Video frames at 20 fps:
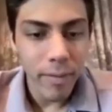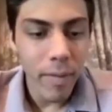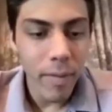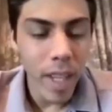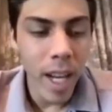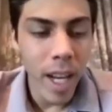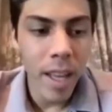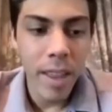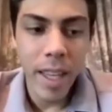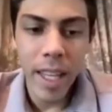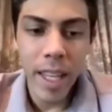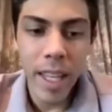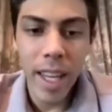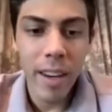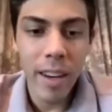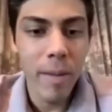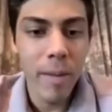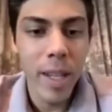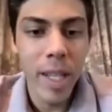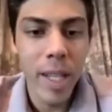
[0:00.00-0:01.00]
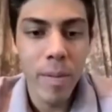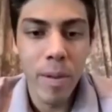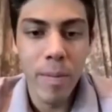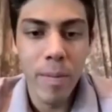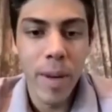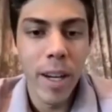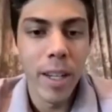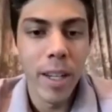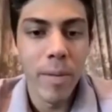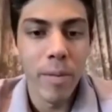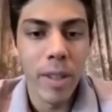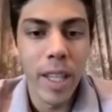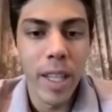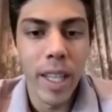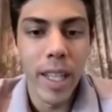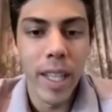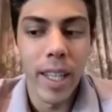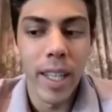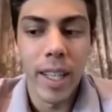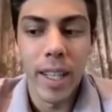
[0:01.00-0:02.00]
i think everybody's prepared to
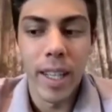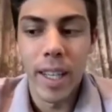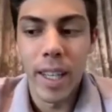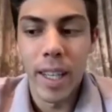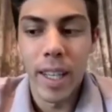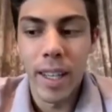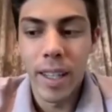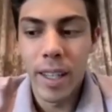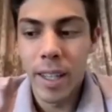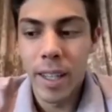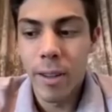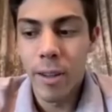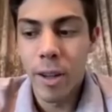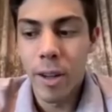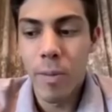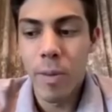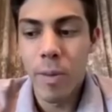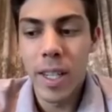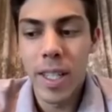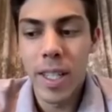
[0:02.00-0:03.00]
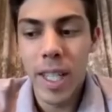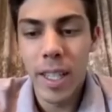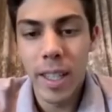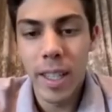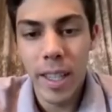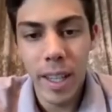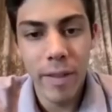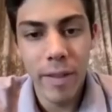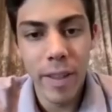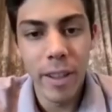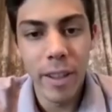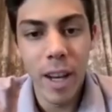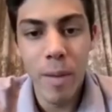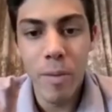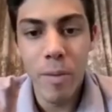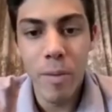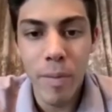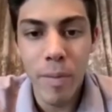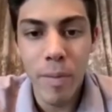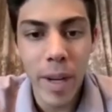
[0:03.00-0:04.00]
play uh, you know nobody said that they feel
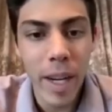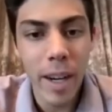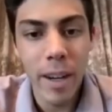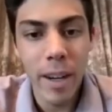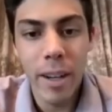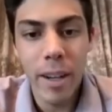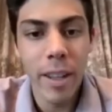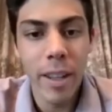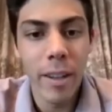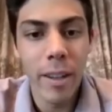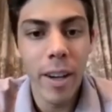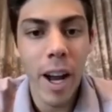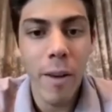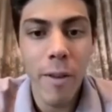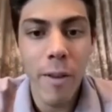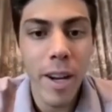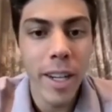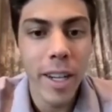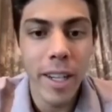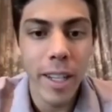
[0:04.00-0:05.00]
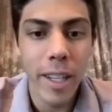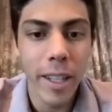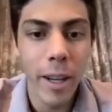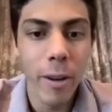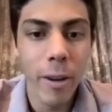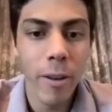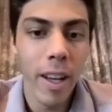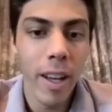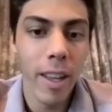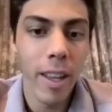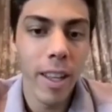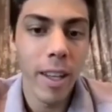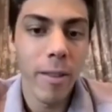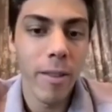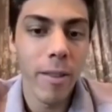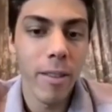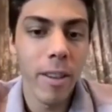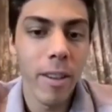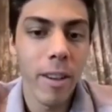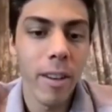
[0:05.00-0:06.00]
unprepared or they're not ready to go i think
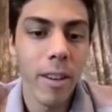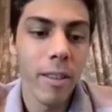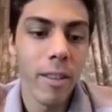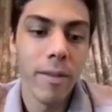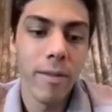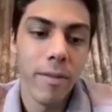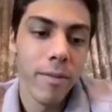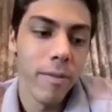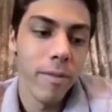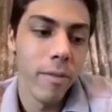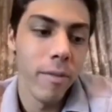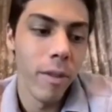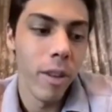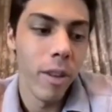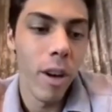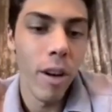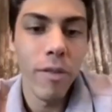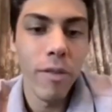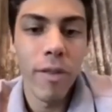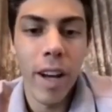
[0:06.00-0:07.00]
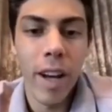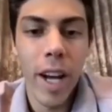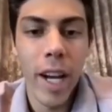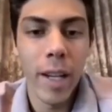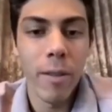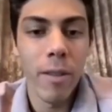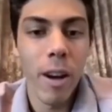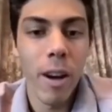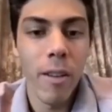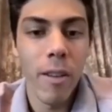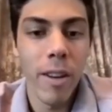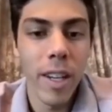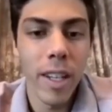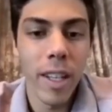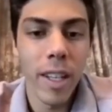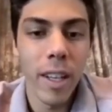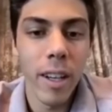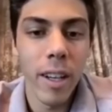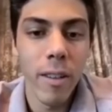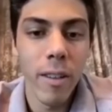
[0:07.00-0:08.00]
we're all we're all fine we're all ready
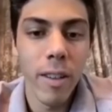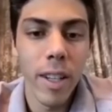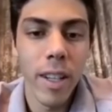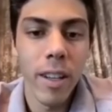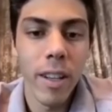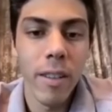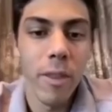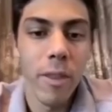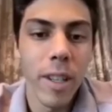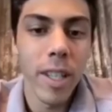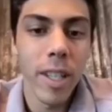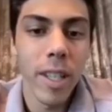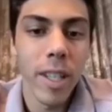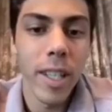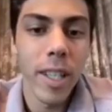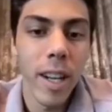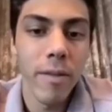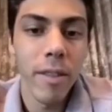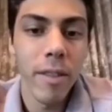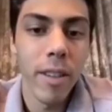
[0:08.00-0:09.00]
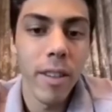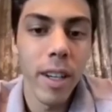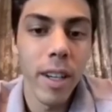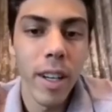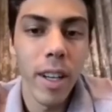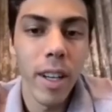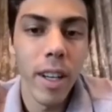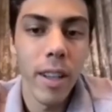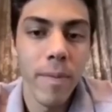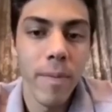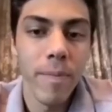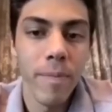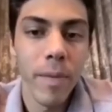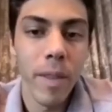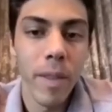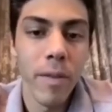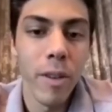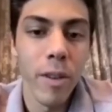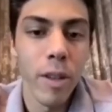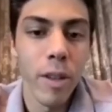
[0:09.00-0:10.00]
to go and, and we're excited for uh,
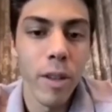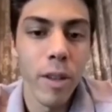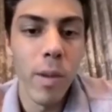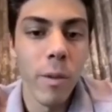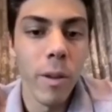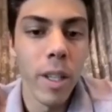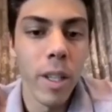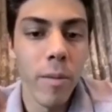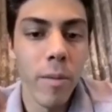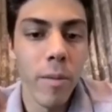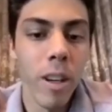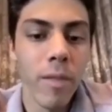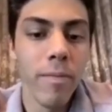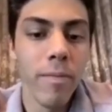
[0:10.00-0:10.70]
the first real one tomorrow